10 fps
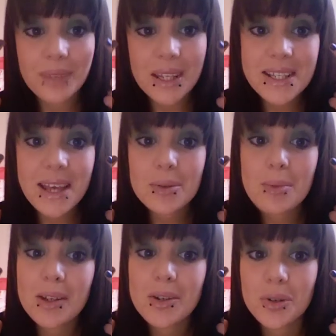So that was
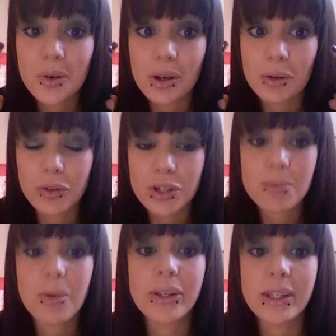my tutorial for a
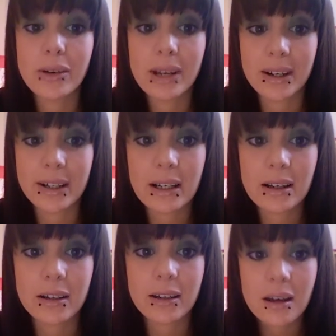smoky green-eyed
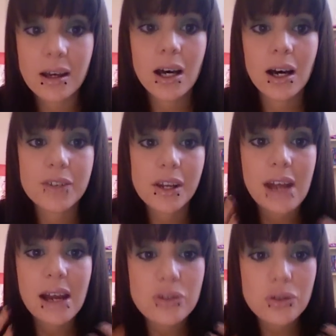look. I've done
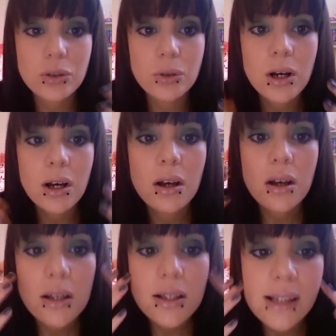natural
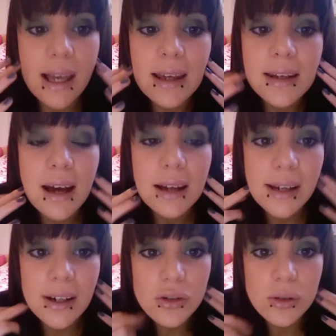skin and
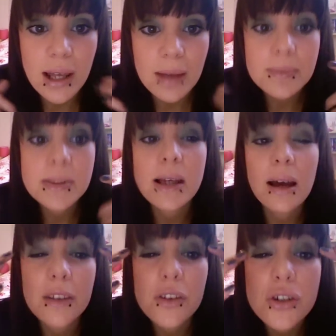natural lips,
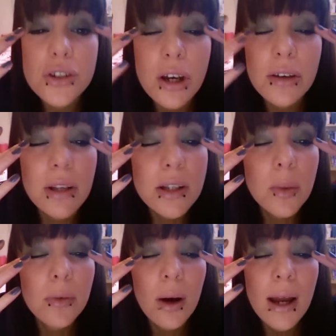and then just toned this
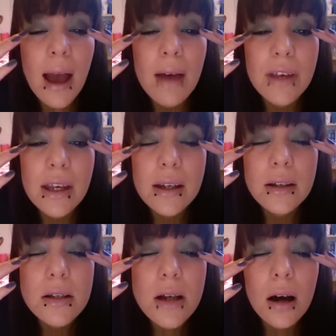with quite heavy
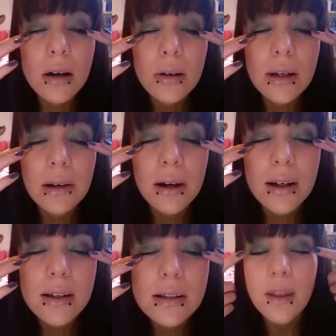dark green
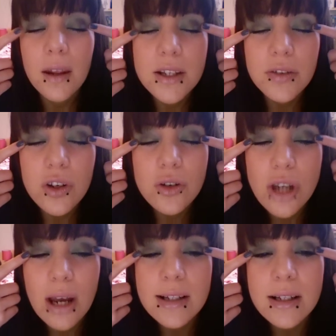eyes. There's a few
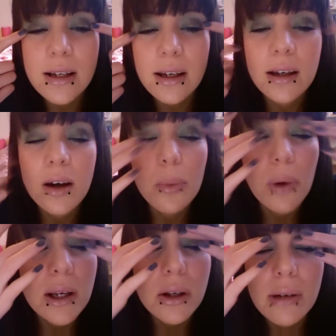shades in here, a
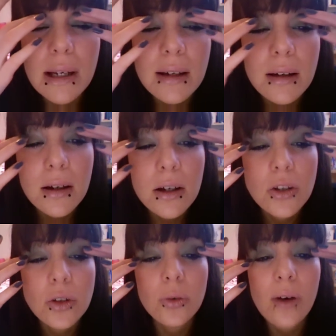bright green
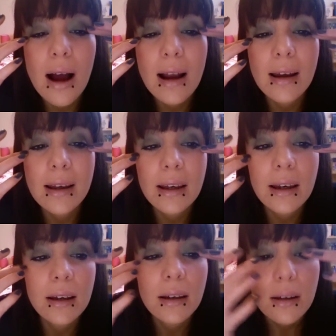sort of highlighting it,